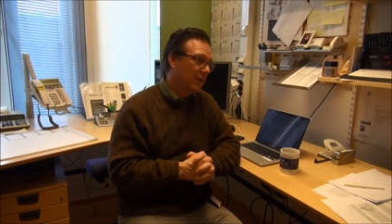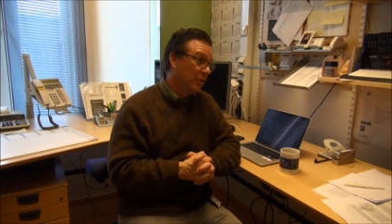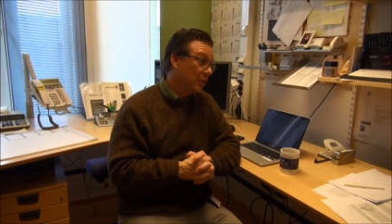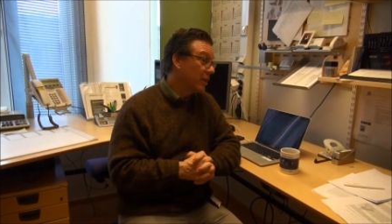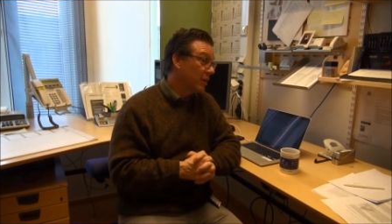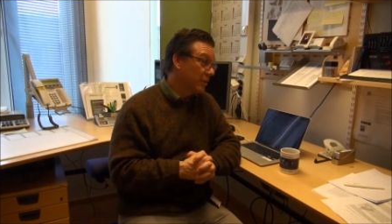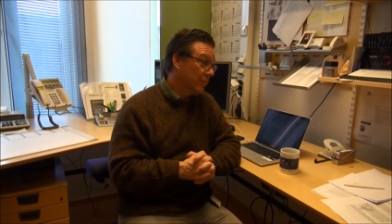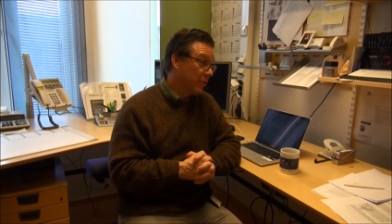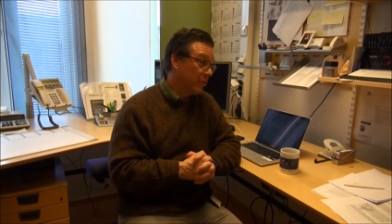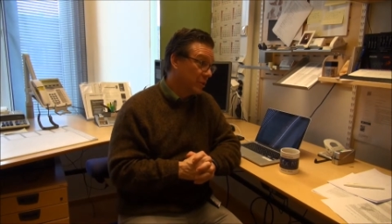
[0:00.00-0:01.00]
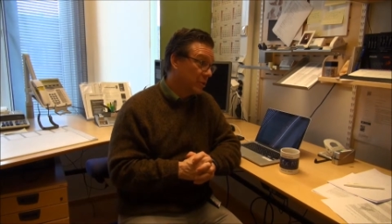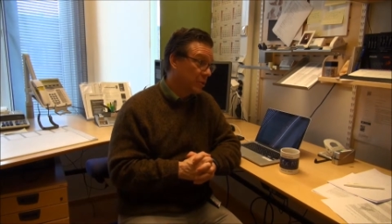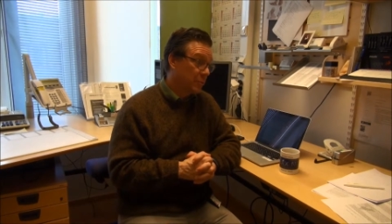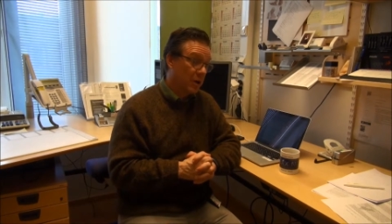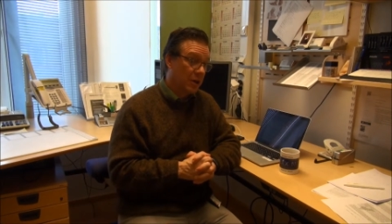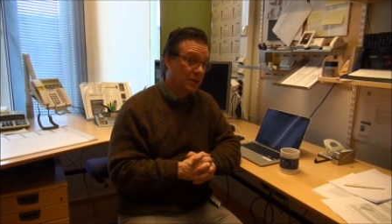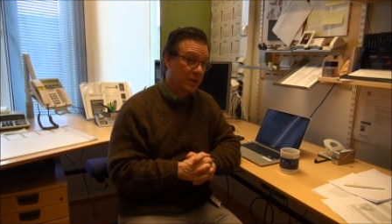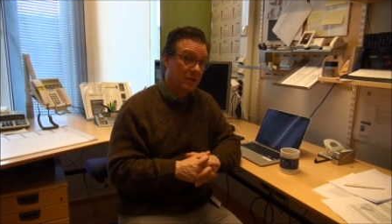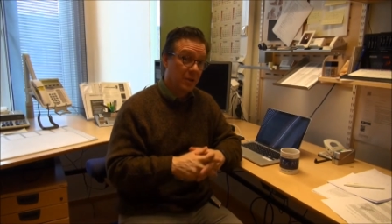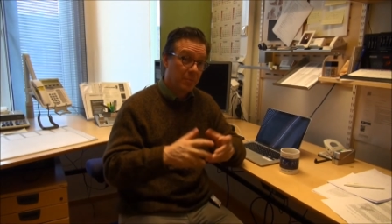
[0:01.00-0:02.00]
look at different research
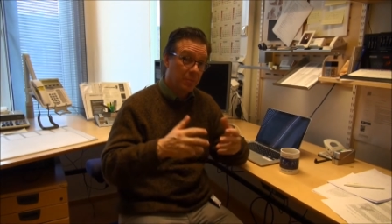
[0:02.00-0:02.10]
projects,